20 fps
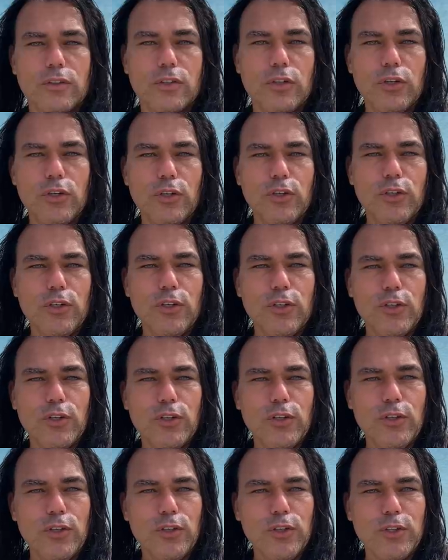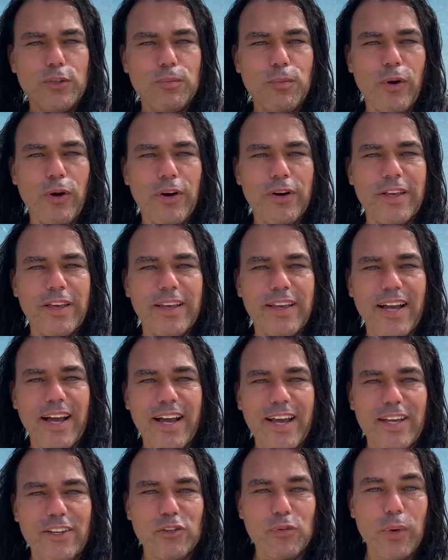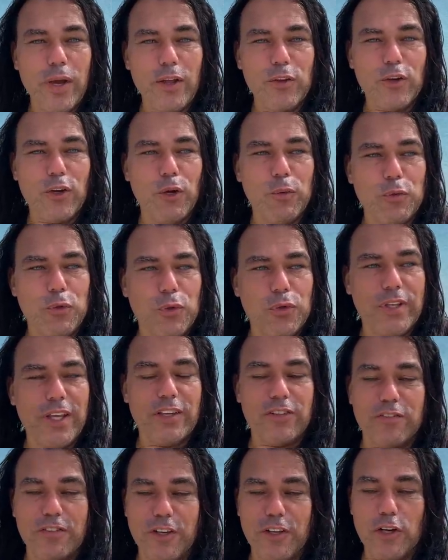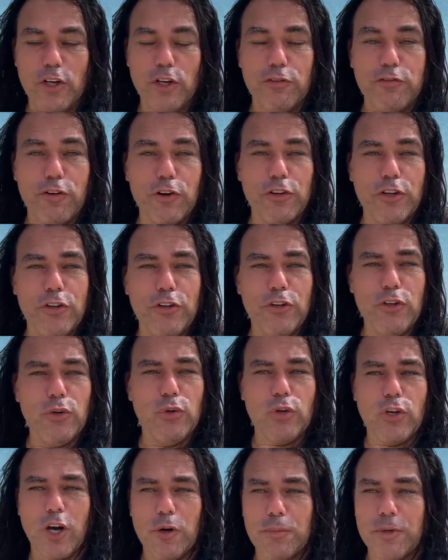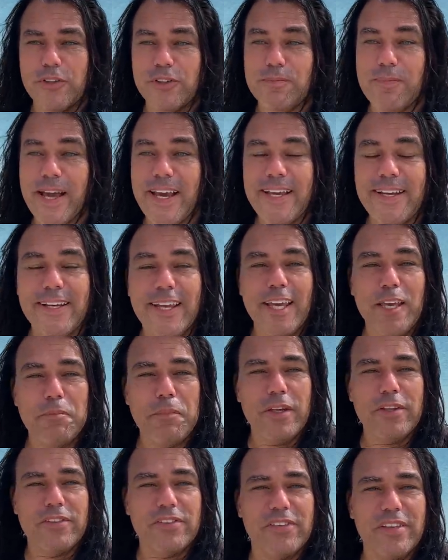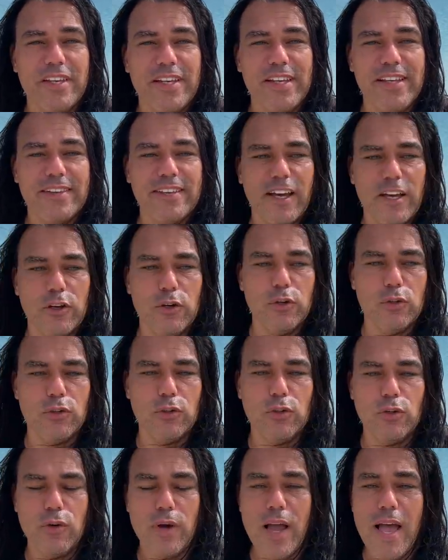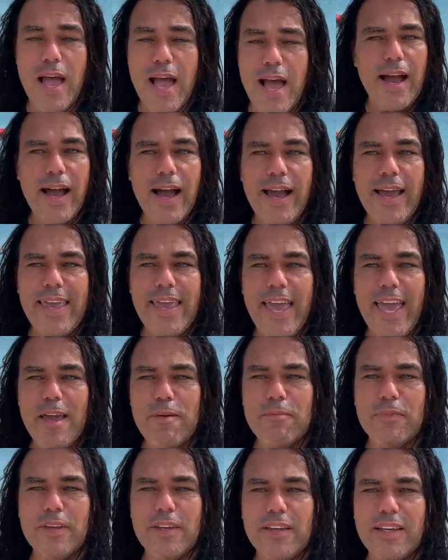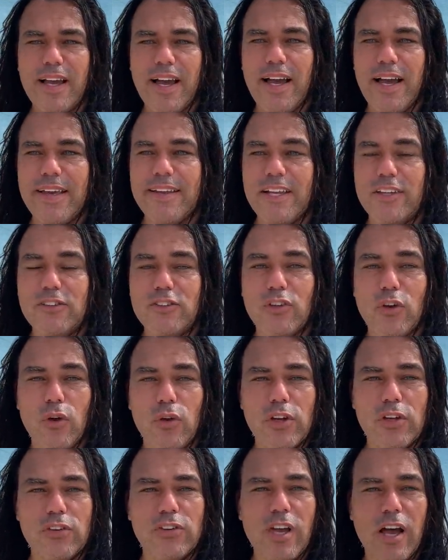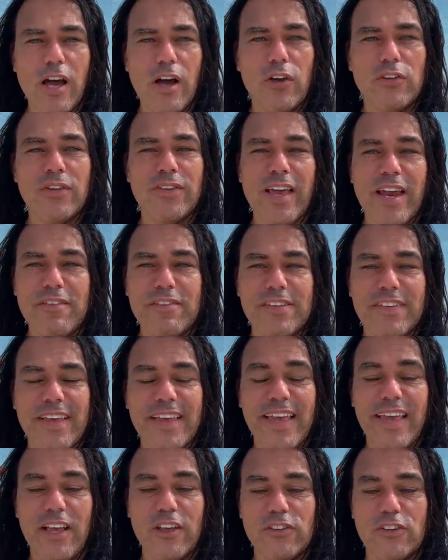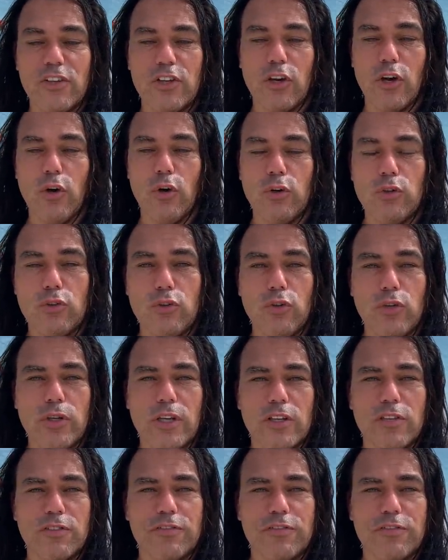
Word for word: Good morning, guys. Welcome to this video for the newcomers. My name is Didi Taihuttu. I am the guy that sold his house and everything else he owned, took his